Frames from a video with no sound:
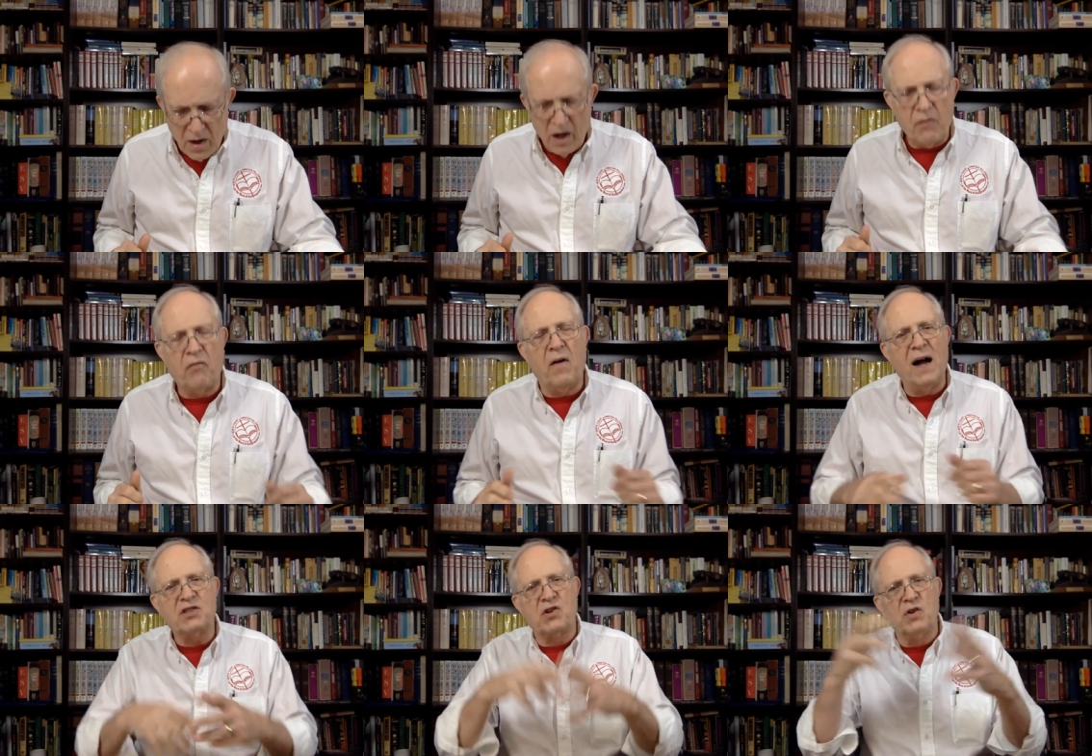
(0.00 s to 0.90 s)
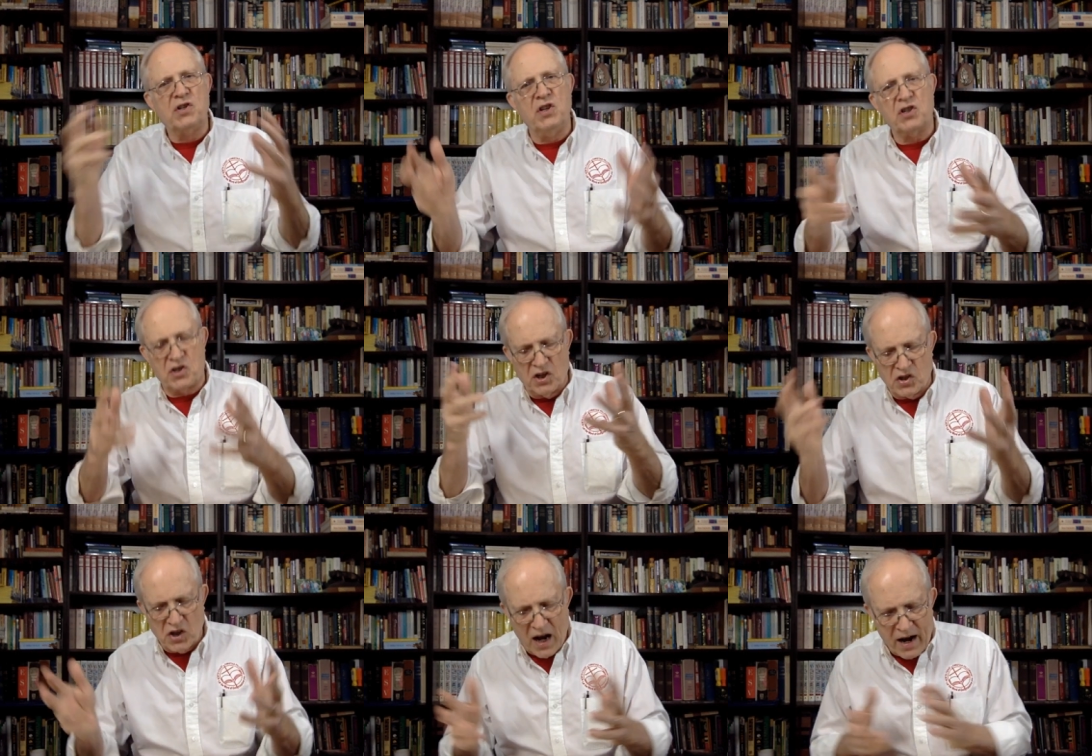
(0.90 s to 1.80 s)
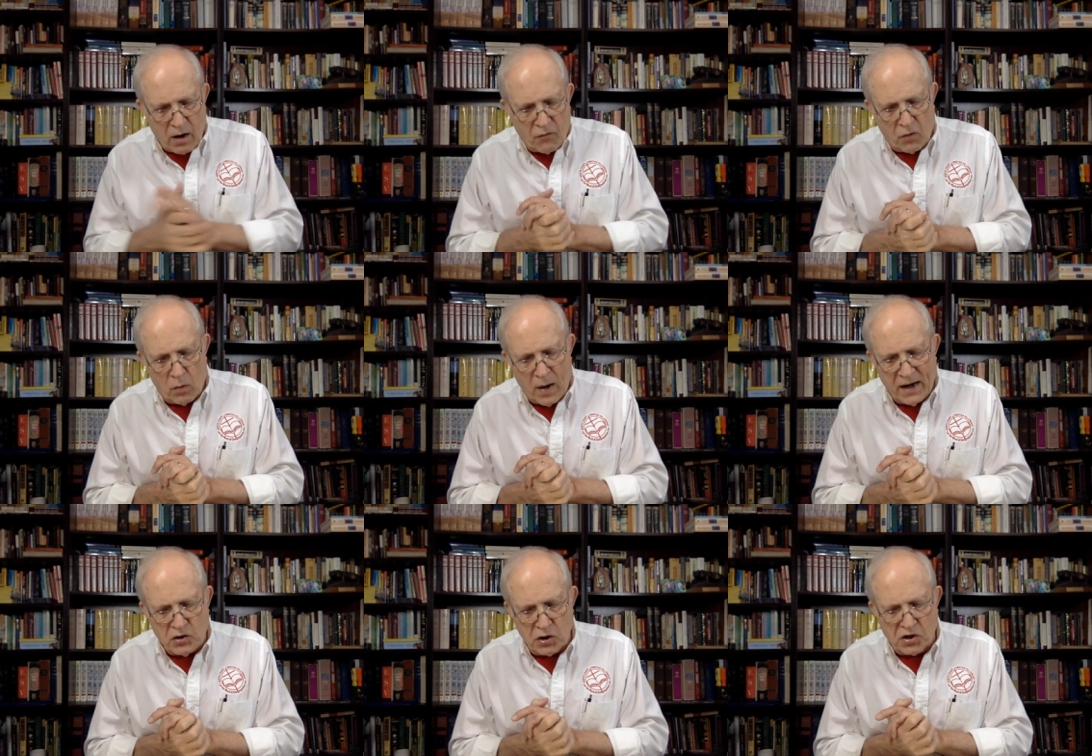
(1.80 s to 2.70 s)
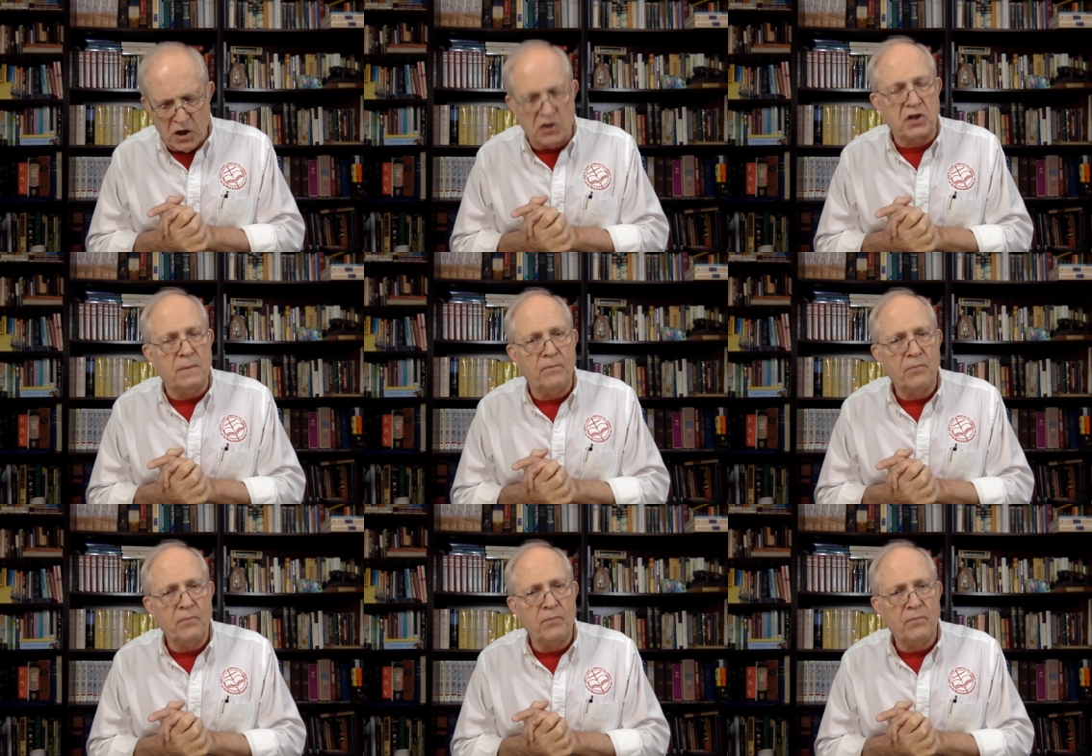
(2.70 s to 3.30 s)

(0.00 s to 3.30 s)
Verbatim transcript: It fosters this desire for righteousness.